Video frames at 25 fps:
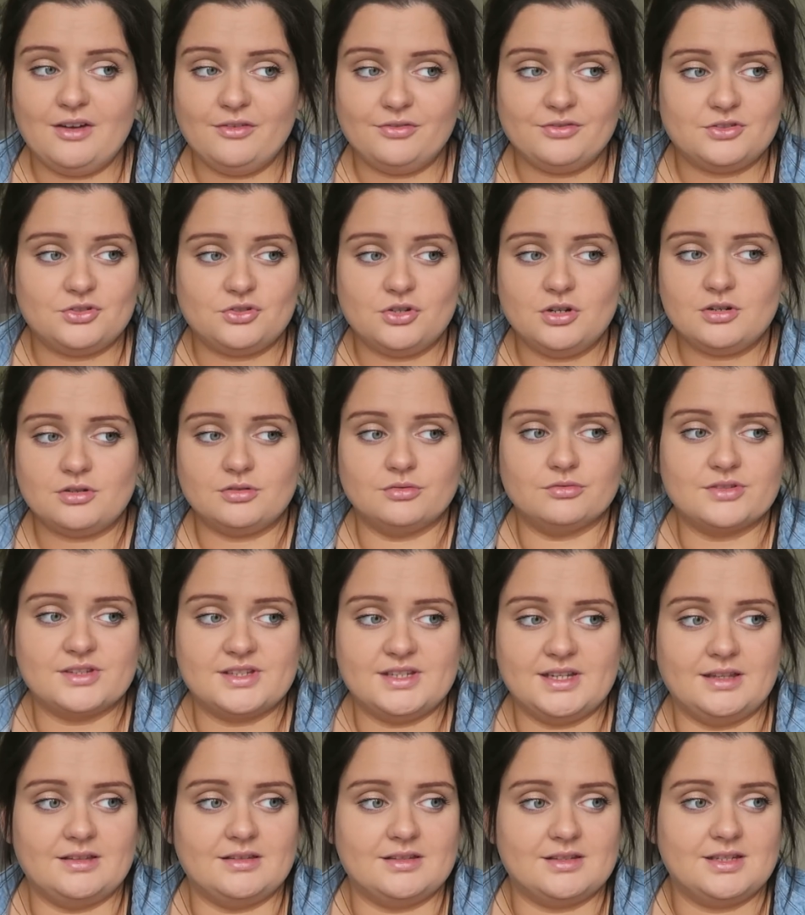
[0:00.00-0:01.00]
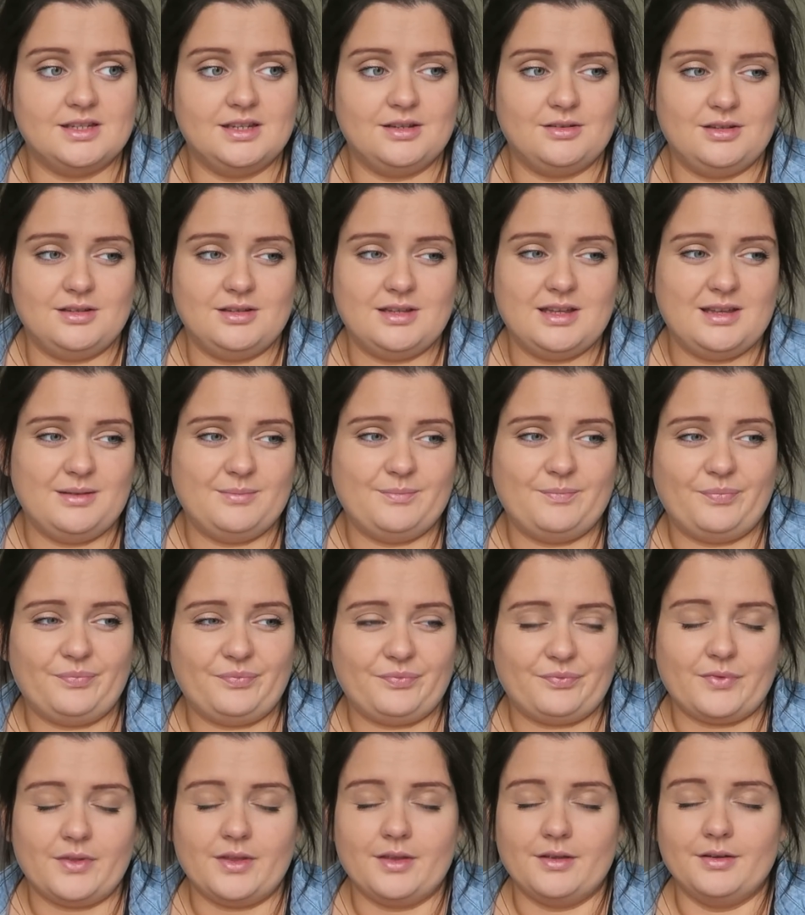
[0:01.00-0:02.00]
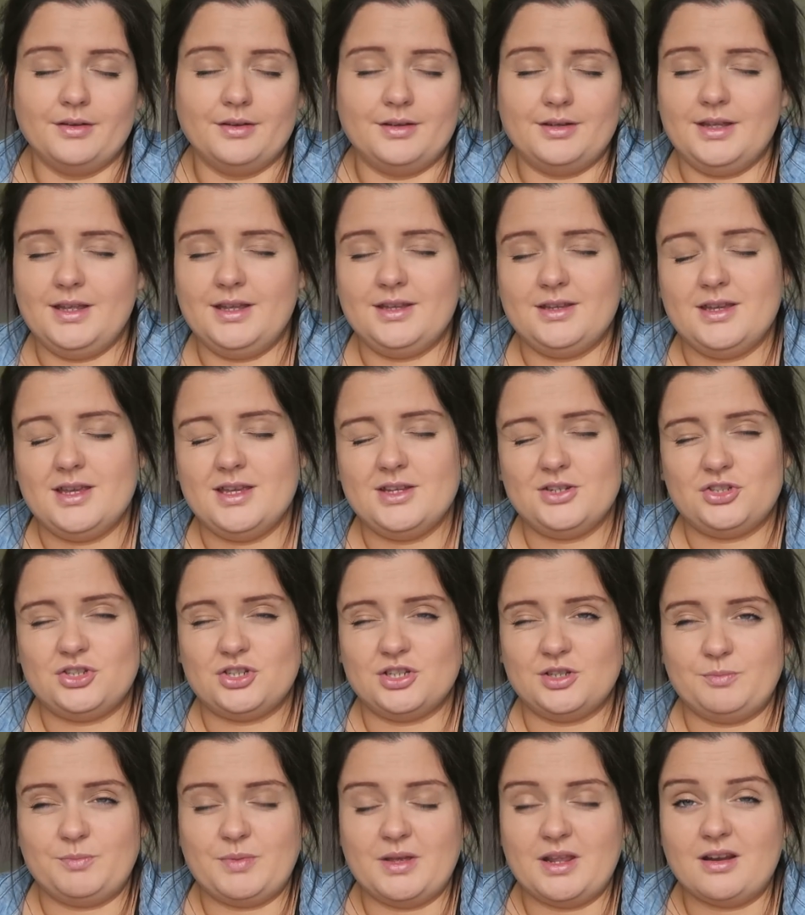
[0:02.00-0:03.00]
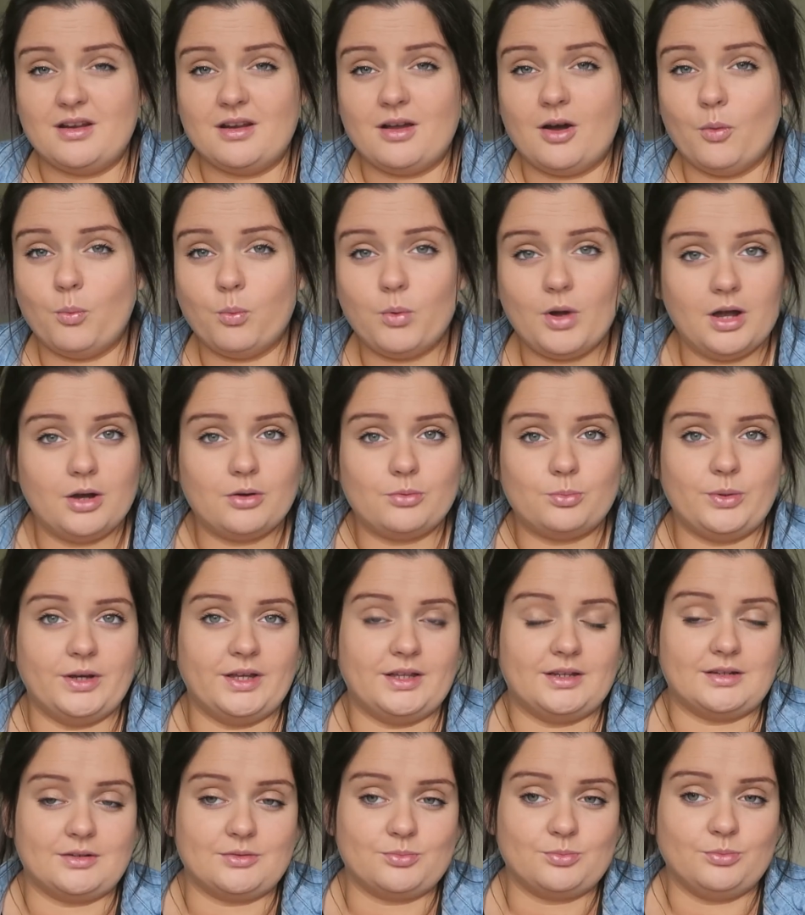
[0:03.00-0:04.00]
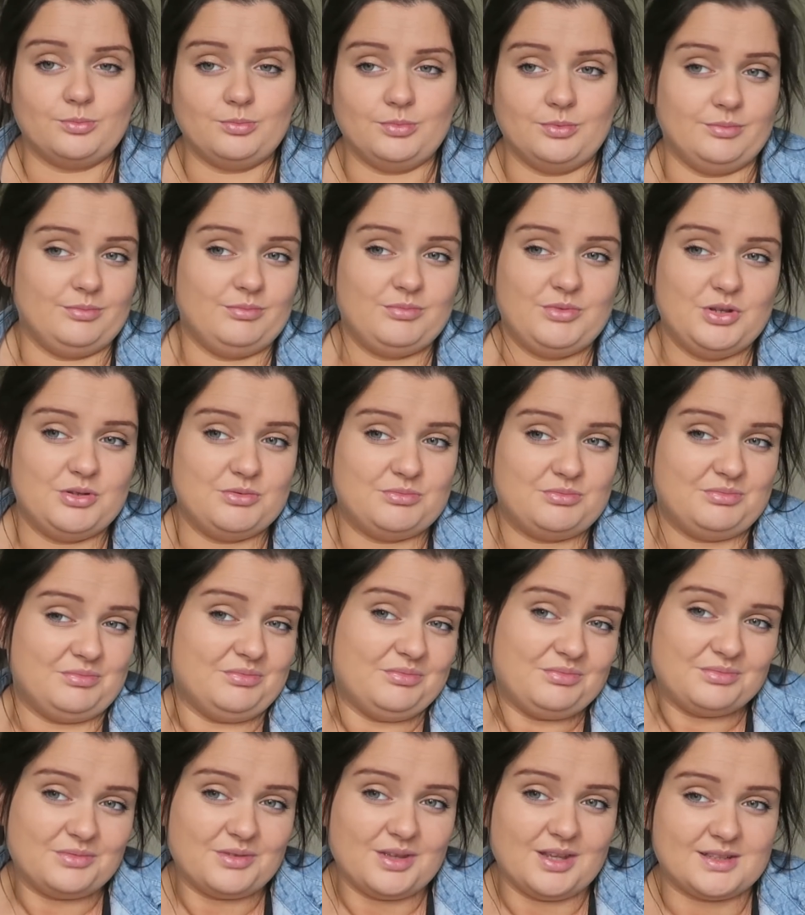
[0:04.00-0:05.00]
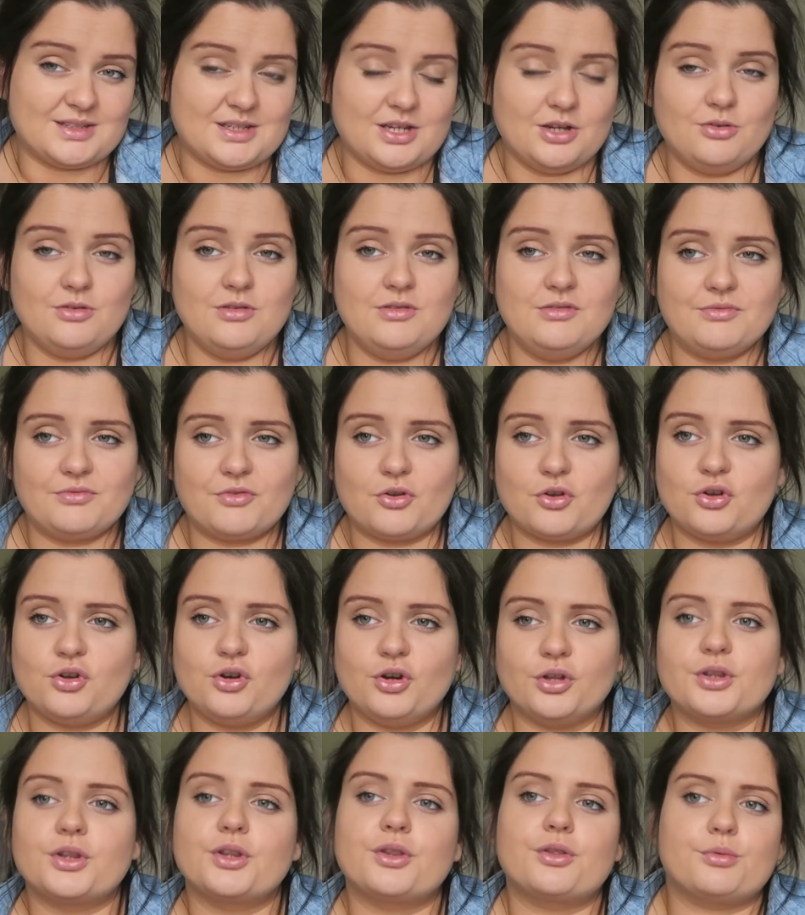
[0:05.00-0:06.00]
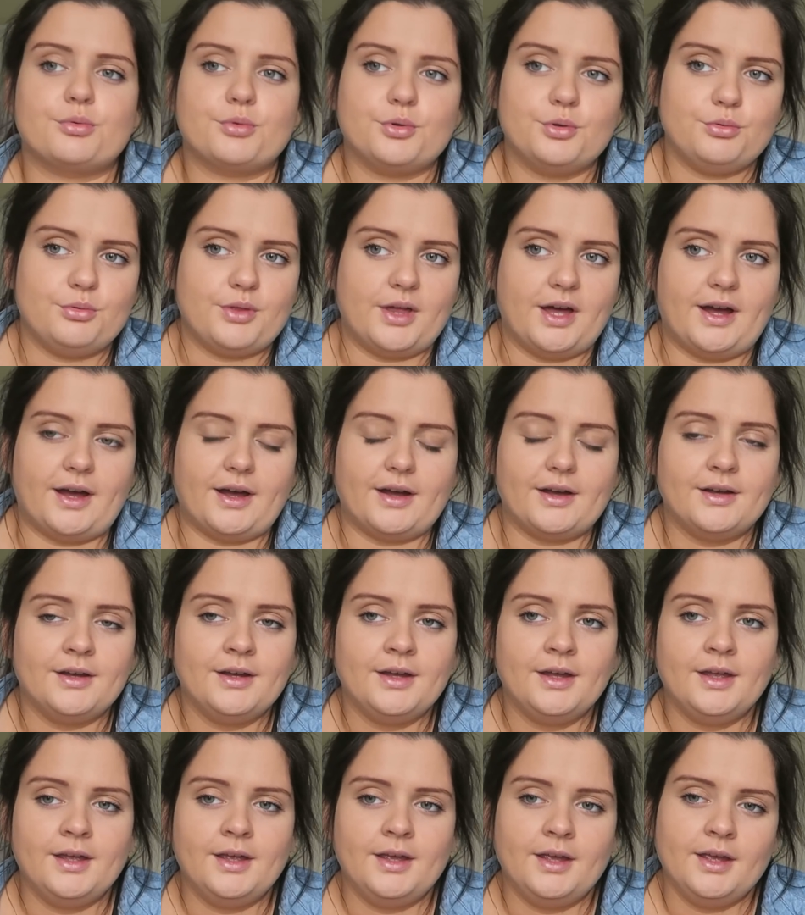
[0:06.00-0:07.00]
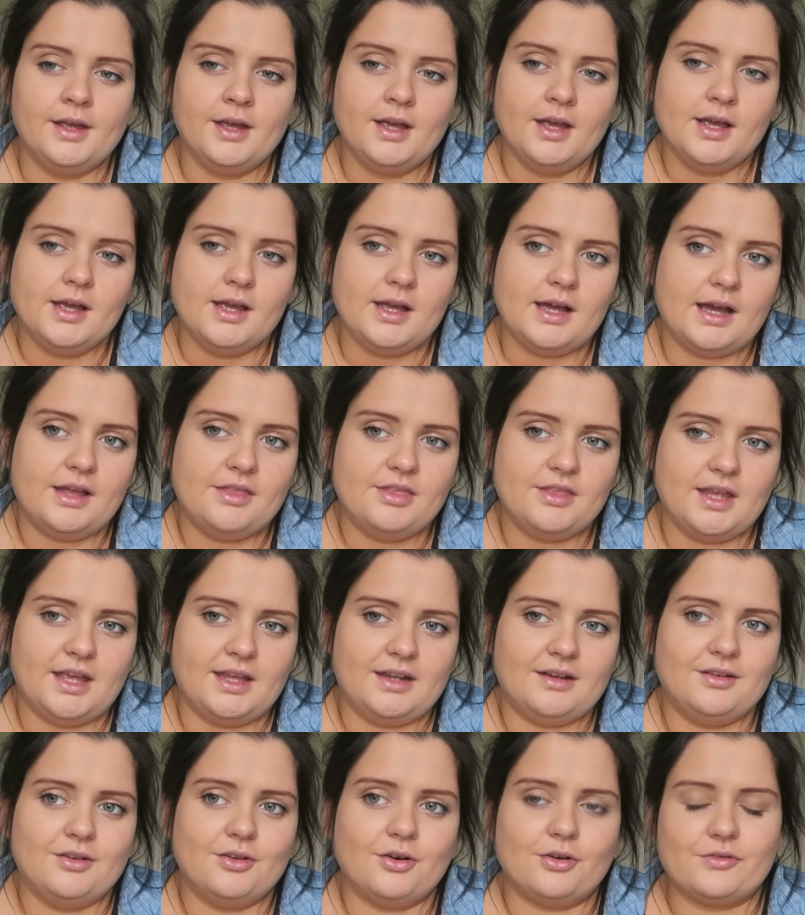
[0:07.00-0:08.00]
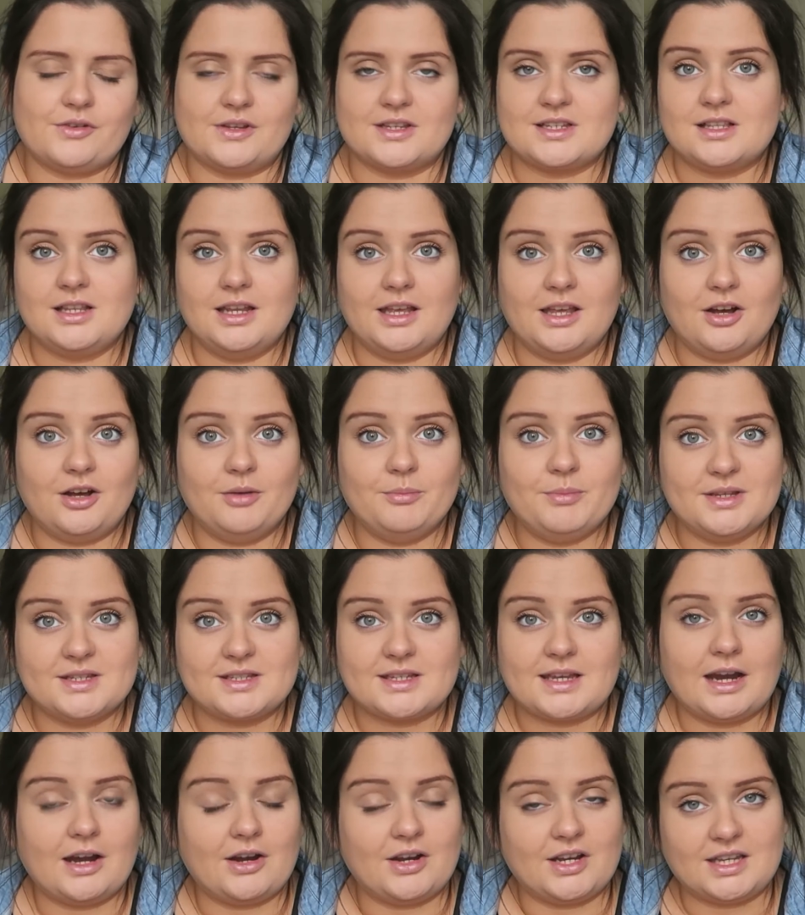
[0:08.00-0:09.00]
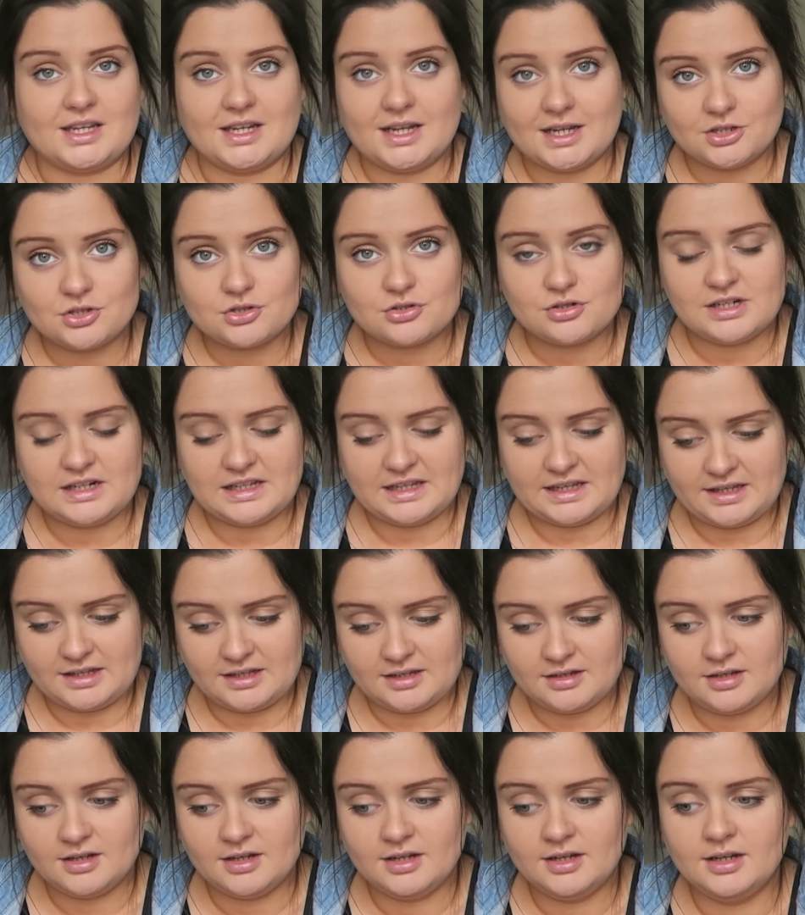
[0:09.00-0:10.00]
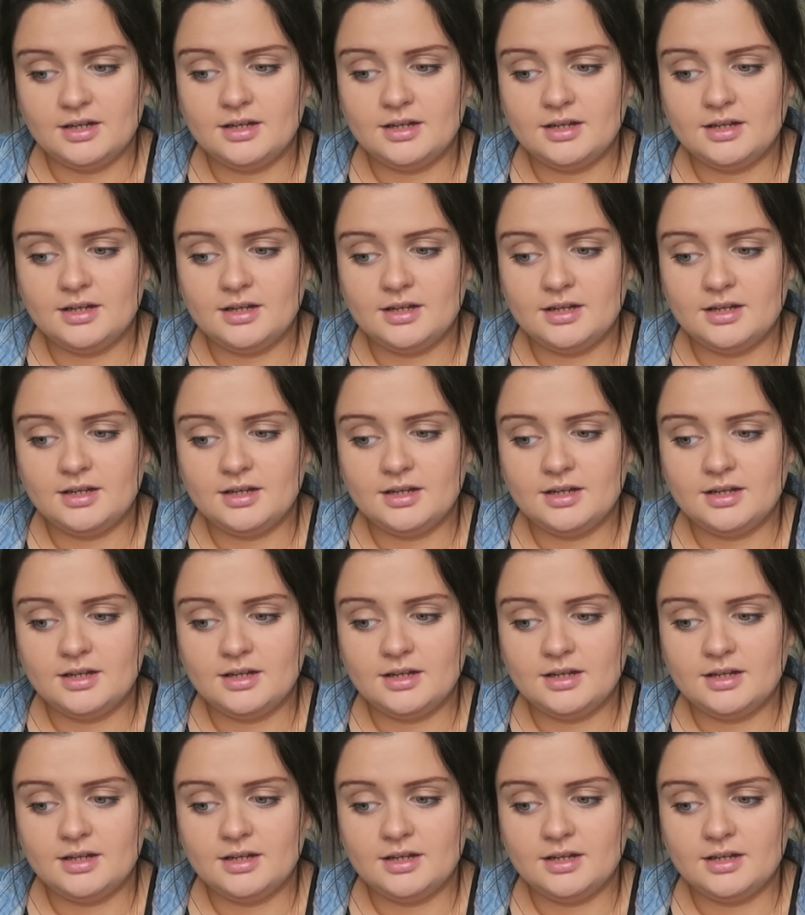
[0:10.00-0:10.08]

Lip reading: struggled since. It's just been a whirlwind. Until you've gone through that, and then obviously I miscarried naturally.